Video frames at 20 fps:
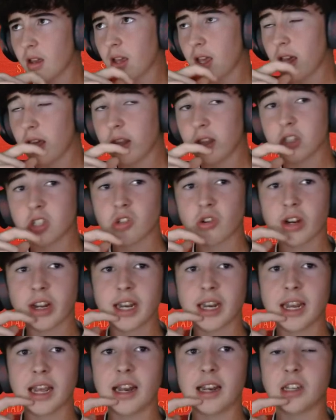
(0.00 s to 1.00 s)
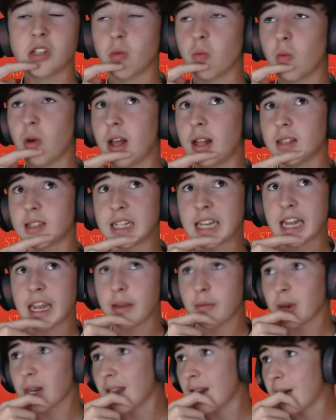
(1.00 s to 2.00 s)
Their striker nearly done well to
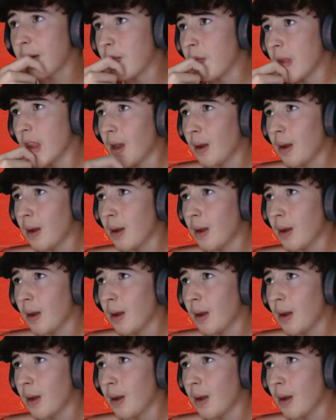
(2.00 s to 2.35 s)
keep it in,